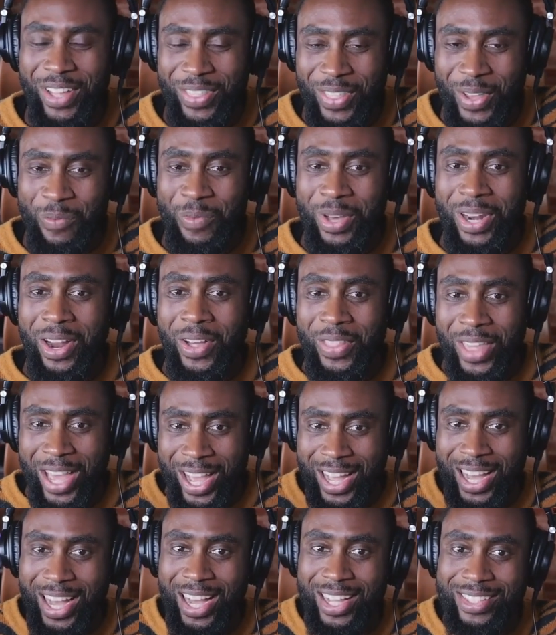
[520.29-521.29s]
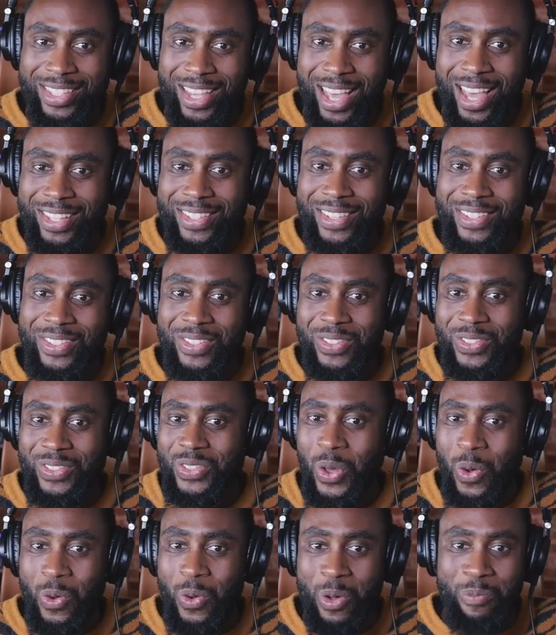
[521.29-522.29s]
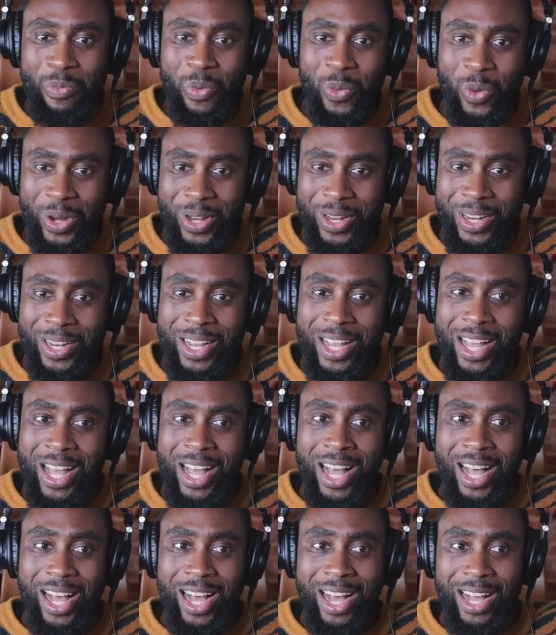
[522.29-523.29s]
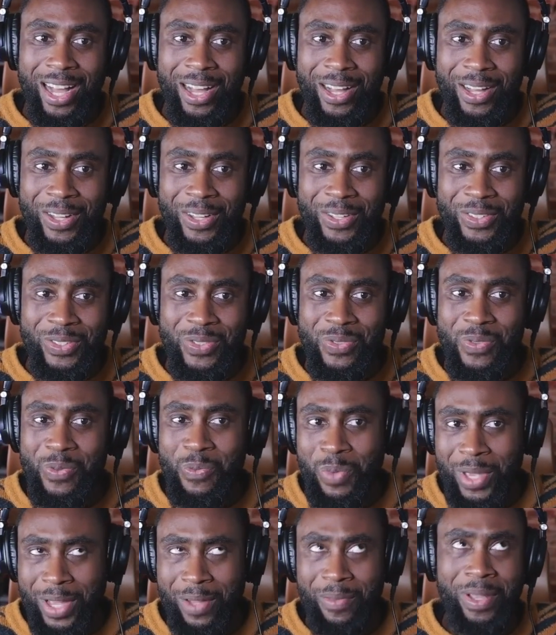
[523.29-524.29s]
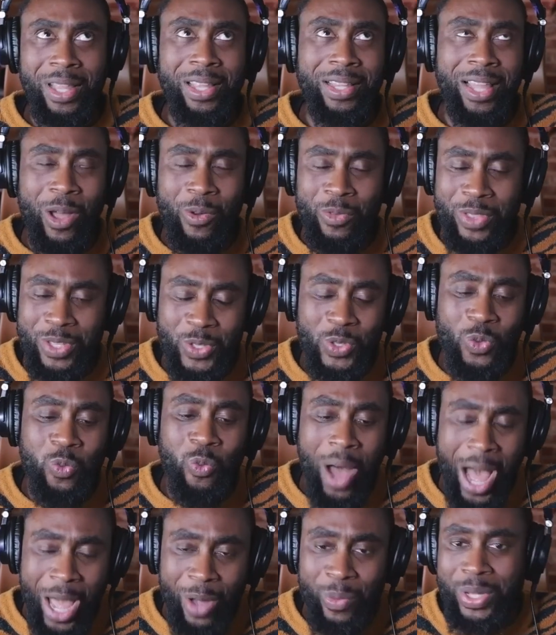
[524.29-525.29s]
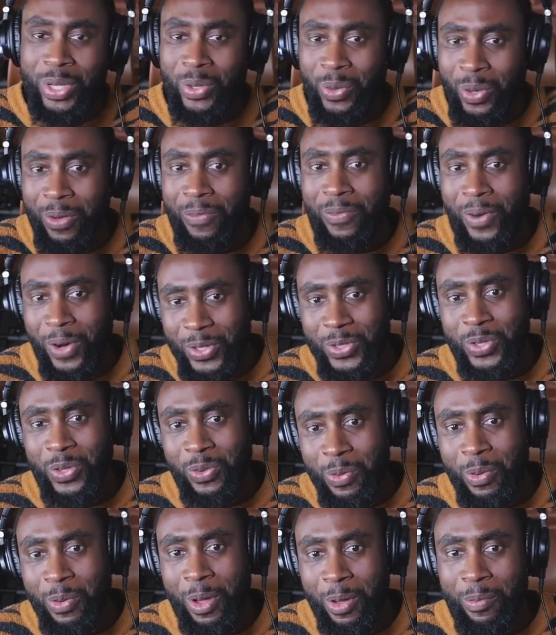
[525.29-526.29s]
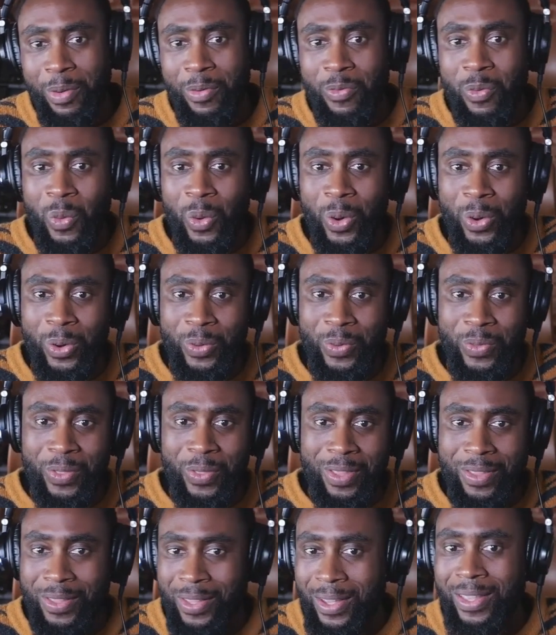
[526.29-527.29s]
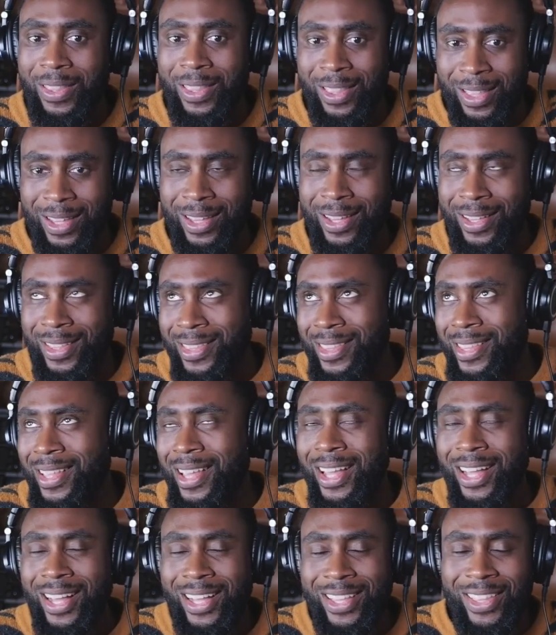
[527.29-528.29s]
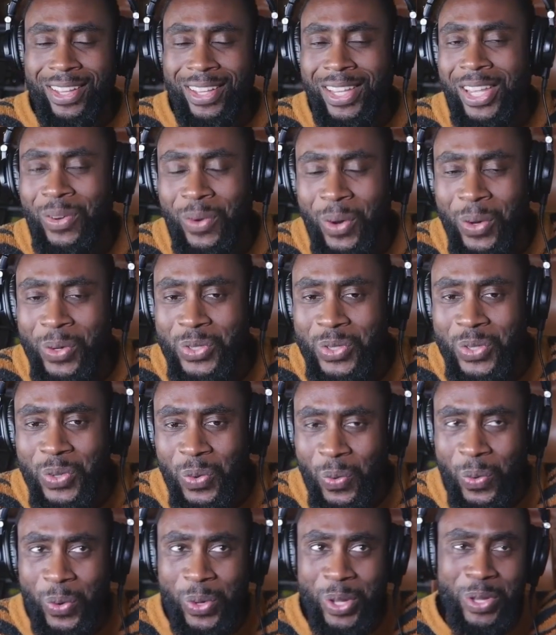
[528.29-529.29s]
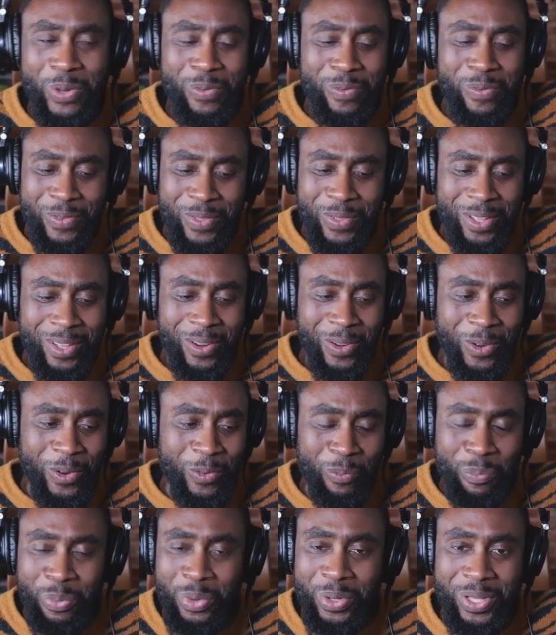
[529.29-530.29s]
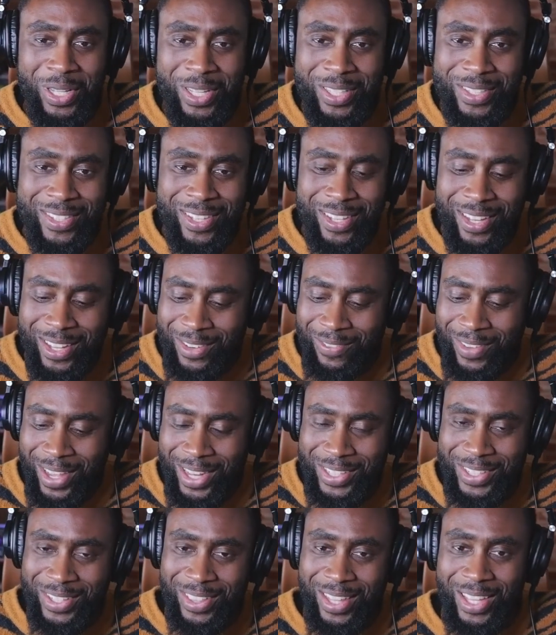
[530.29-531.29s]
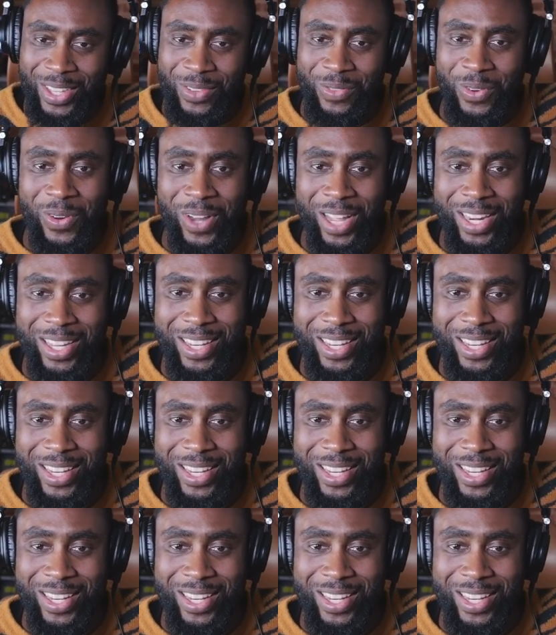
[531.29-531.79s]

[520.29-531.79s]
But all that context is so important, because, like, this is why we do it first, before the hero story of your brilliant innovation that you've created.